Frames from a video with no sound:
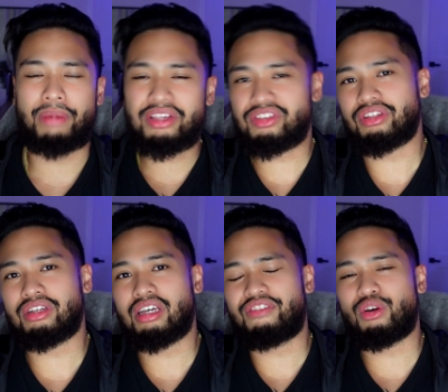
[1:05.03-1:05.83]

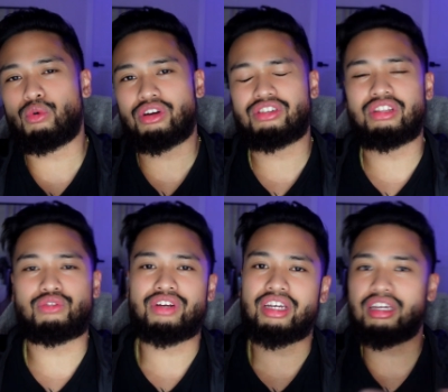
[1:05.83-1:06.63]
Basically, if it works in the
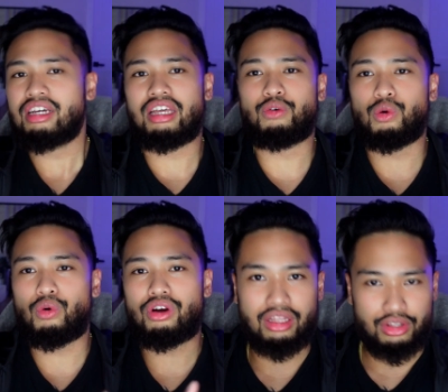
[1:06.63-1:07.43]
ring, it will
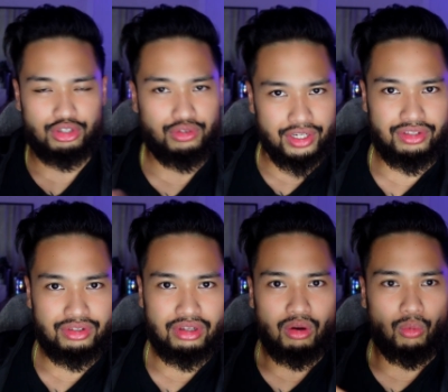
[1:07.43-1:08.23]
work in the
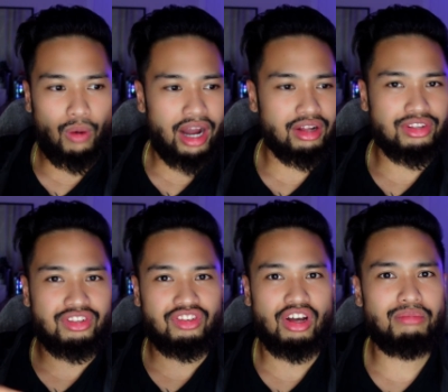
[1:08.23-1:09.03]
streets. While
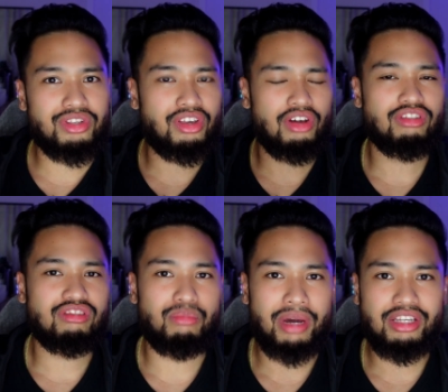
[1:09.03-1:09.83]
some
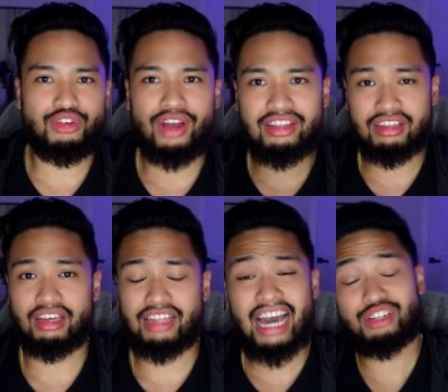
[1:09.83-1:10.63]
skills may
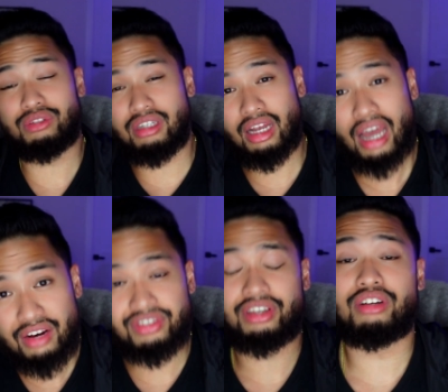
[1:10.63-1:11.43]
translate, actually a lot
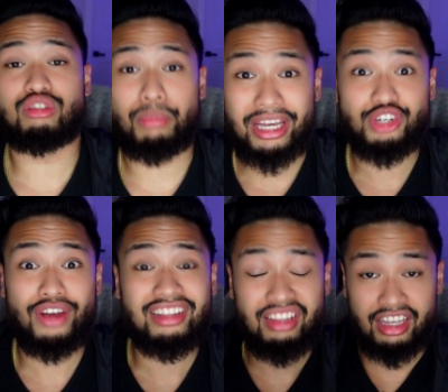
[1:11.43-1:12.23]
of skills may
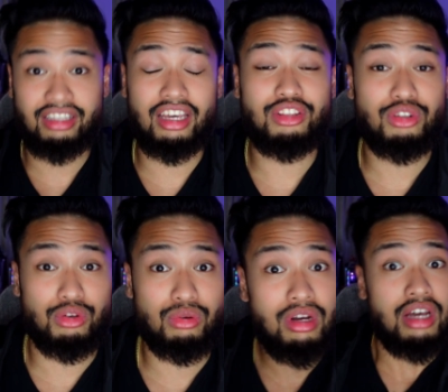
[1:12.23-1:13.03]
translate
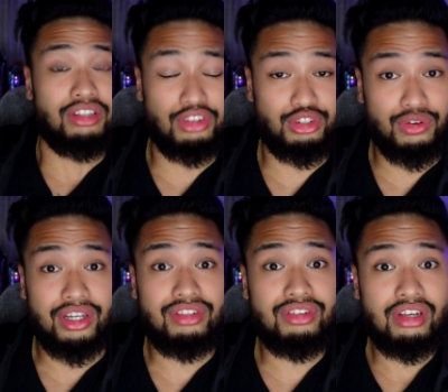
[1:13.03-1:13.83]
into the
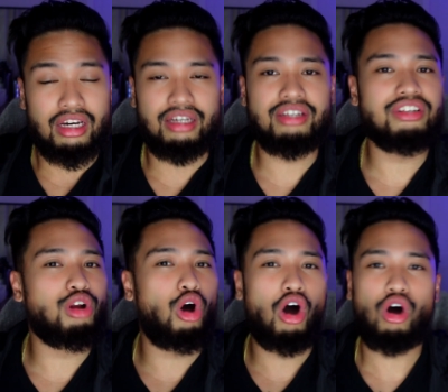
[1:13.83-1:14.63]
streets, it
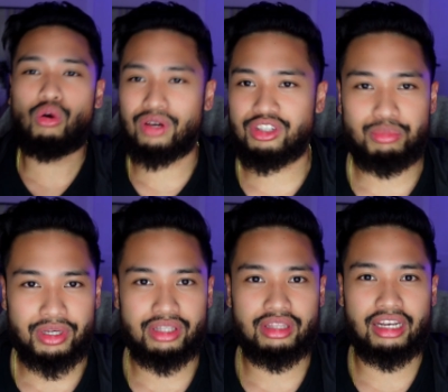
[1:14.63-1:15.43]
doesn't always
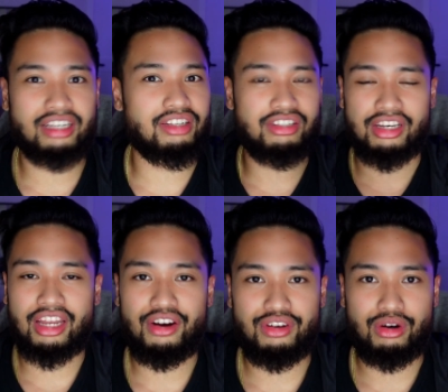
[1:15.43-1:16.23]
mean that that's a
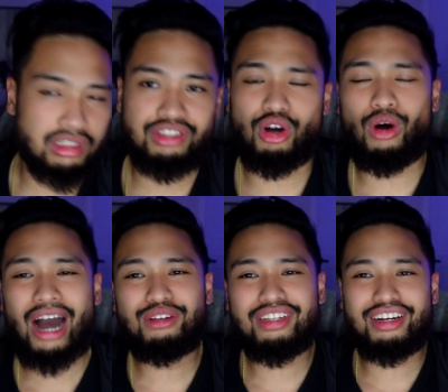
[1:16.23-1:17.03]
scenario. So
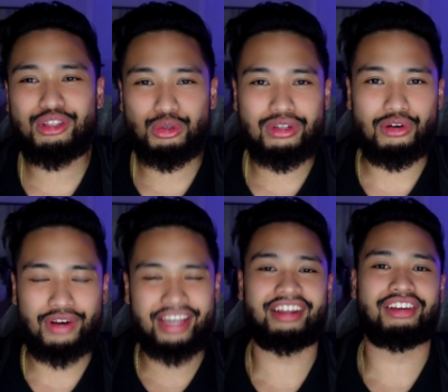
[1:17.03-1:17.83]
how did I do the
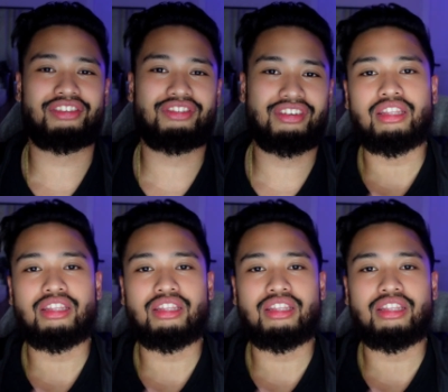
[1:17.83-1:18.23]
ratings?